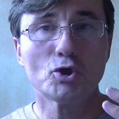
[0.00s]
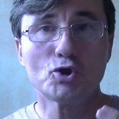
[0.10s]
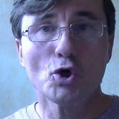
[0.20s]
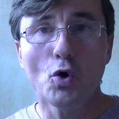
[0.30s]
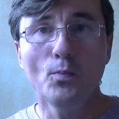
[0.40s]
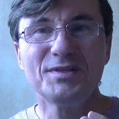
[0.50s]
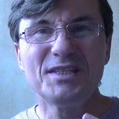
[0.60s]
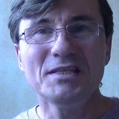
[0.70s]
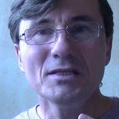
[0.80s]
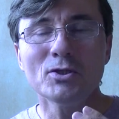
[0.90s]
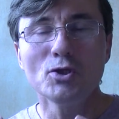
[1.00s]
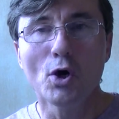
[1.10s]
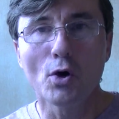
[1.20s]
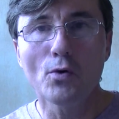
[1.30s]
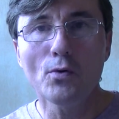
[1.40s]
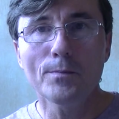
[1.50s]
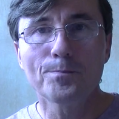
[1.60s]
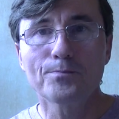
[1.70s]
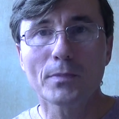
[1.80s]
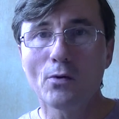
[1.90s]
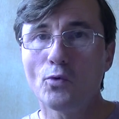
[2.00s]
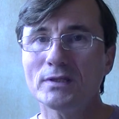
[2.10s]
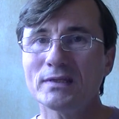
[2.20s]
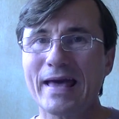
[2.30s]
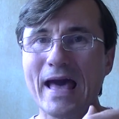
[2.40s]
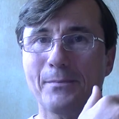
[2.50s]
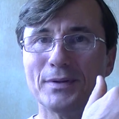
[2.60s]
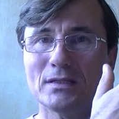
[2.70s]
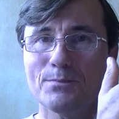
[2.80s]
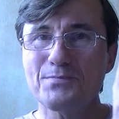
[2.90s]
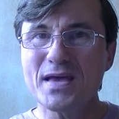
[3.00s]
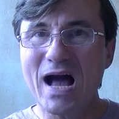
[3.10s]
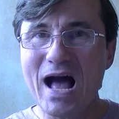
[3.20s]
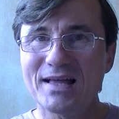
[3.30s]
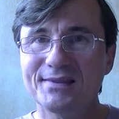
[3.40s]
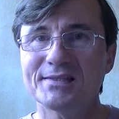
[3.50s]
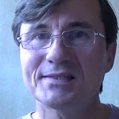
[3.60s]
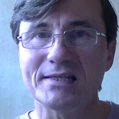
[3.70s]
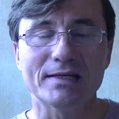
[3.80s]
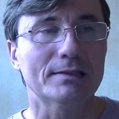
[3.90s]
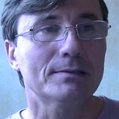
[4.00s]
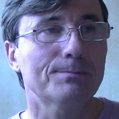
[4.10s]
Job didn't know what happened behind the scene.